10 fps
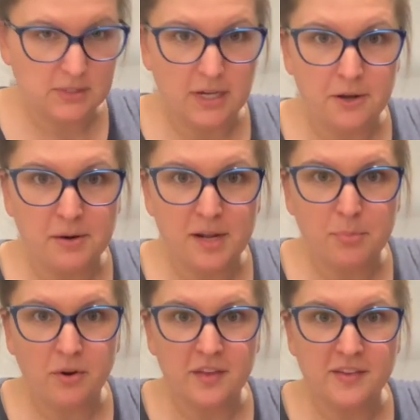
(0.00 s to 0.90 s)
do I not
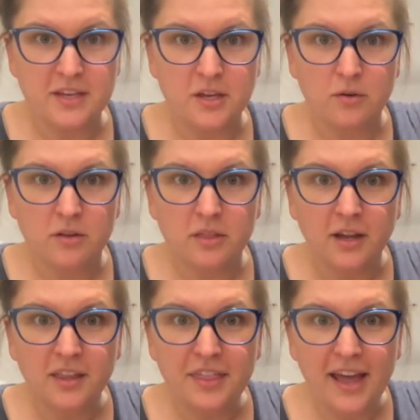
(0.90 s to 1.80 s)
pour this at you?
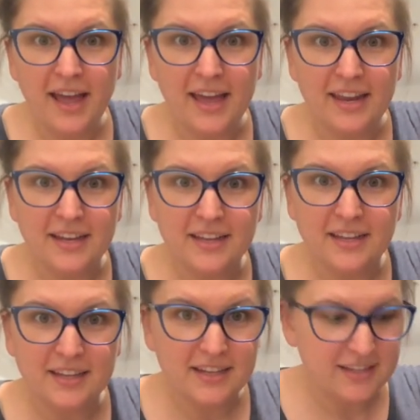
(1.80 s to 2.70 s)
Look at that.
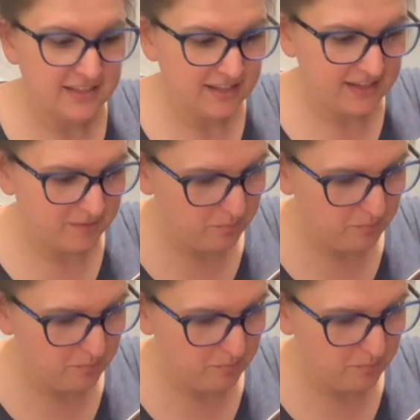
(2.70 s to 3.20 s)
It's like